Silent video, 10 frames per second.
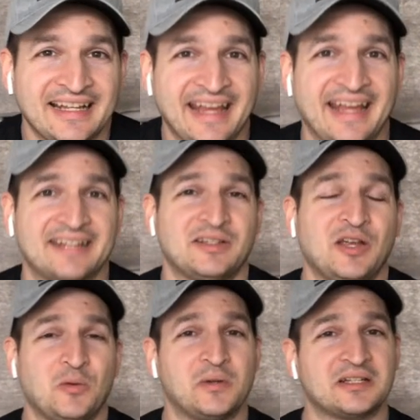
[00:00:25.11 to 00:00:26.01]
And
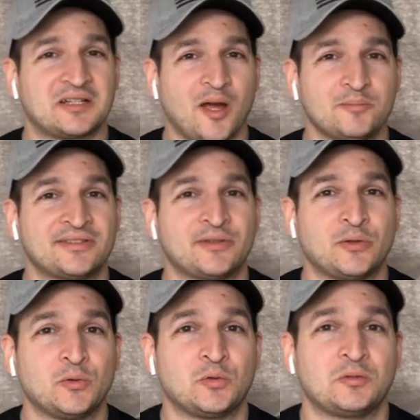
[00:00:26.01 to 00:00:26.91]
when it comes
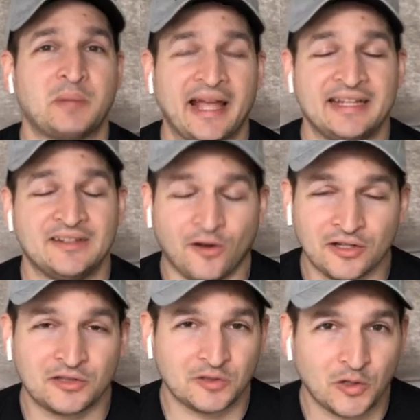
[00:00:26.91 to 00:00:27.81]
to packing
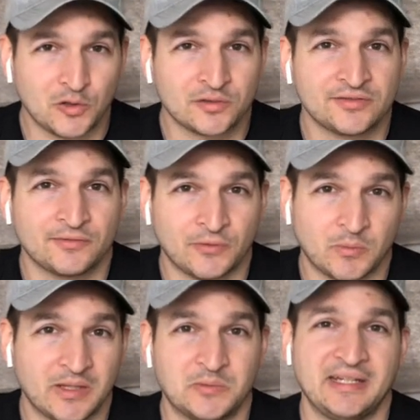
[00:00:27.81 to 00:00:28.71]
our clothes for
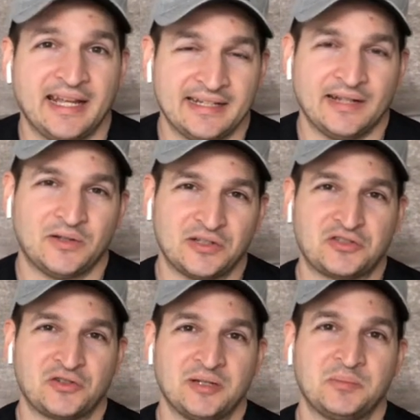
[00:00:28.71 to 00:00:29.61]
when we head out on a
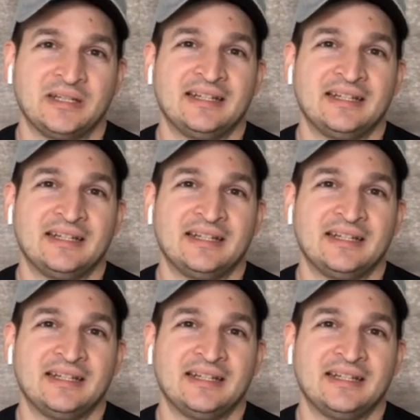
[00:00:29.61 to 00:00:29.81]
trip,